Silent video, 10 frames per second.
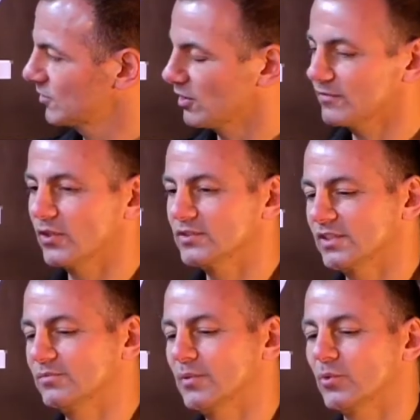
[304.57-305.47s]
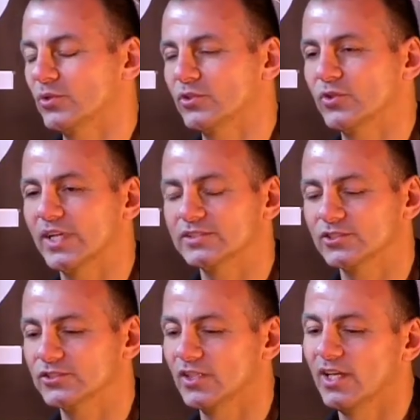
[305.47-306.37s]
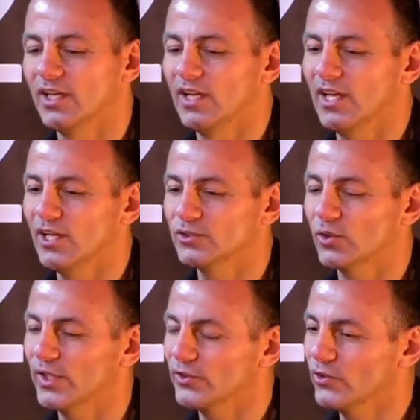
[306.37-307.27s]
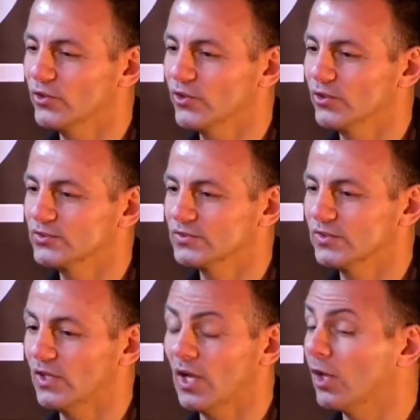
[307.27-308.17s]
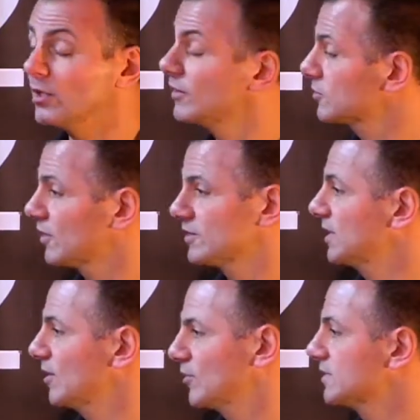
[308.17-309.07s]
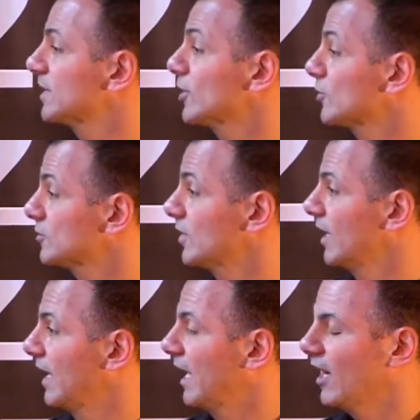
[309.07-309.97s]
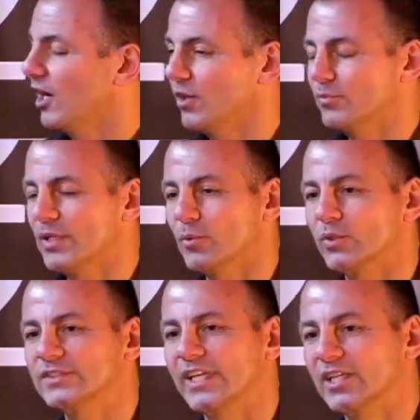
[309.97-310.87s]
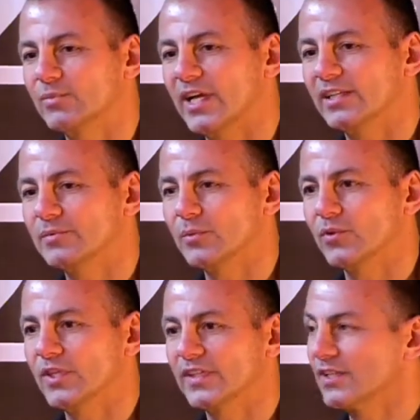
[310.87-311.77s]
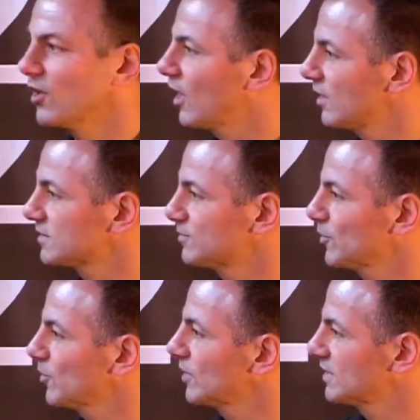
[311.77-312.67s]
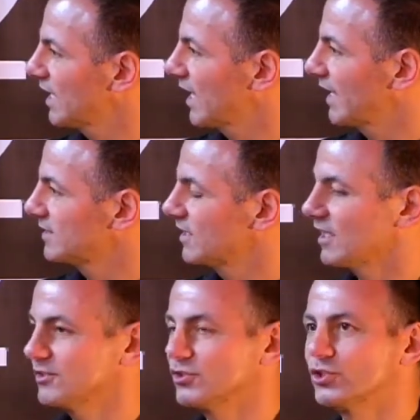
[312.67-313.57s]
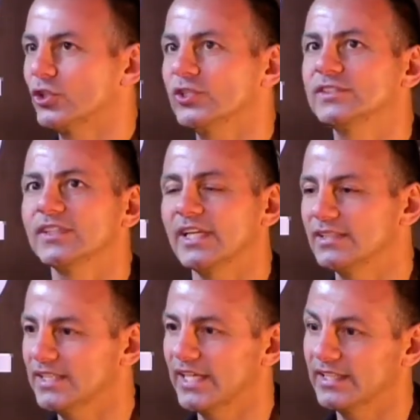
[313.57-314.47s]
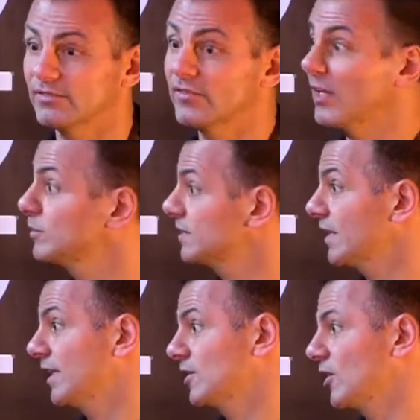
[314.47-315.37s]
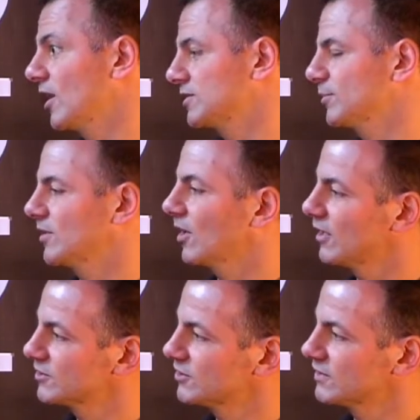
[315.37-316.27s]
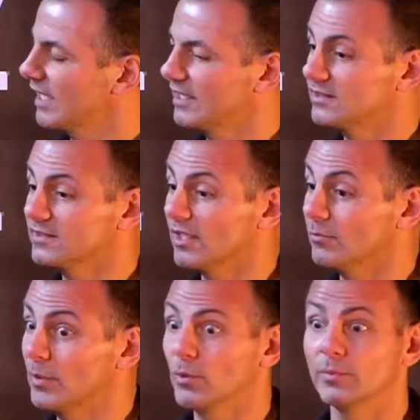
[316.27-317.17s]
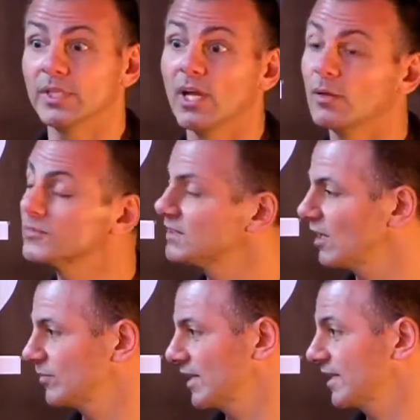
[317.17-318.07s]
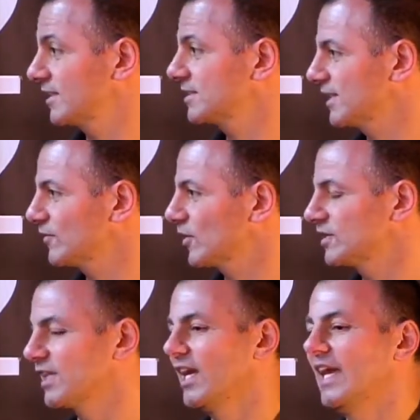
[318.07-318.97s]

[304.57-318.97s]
young folks and the people who were the directors uh, going through those, all of us around the table in tears. Uh, people were saying goodbye to people that they lost, people that had died, uh, journeys that they had taken, families that they had lost, been ostracized, uh, people had become something different.